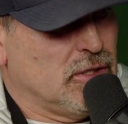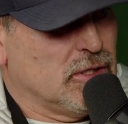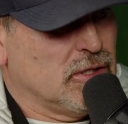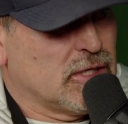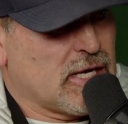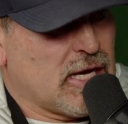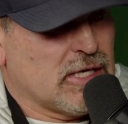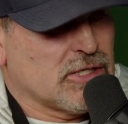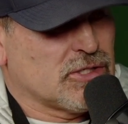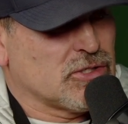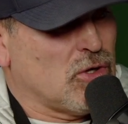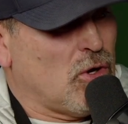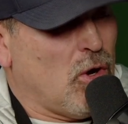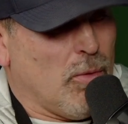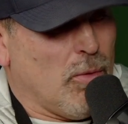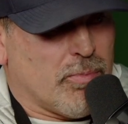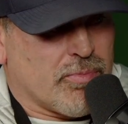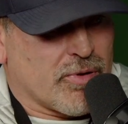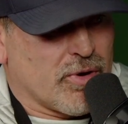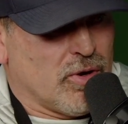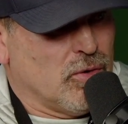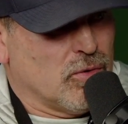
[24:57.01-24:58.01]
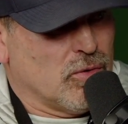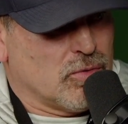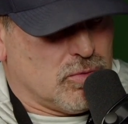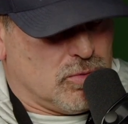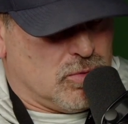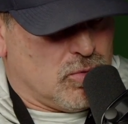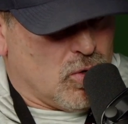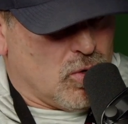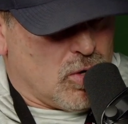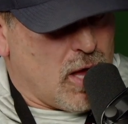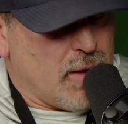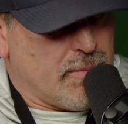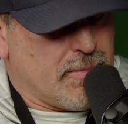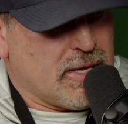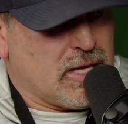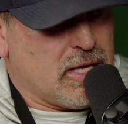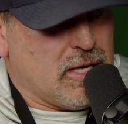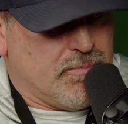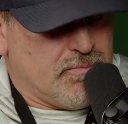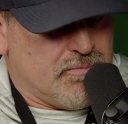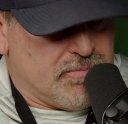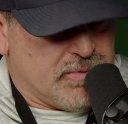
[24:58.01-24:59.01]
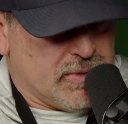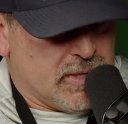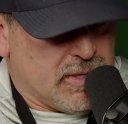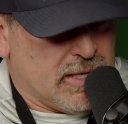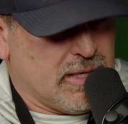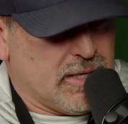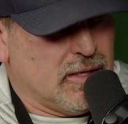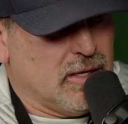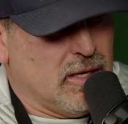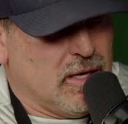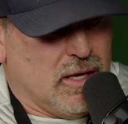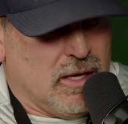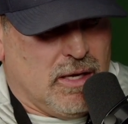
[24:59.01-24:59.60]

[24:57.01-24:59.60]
Guy's an all-pro court. I mean, he played.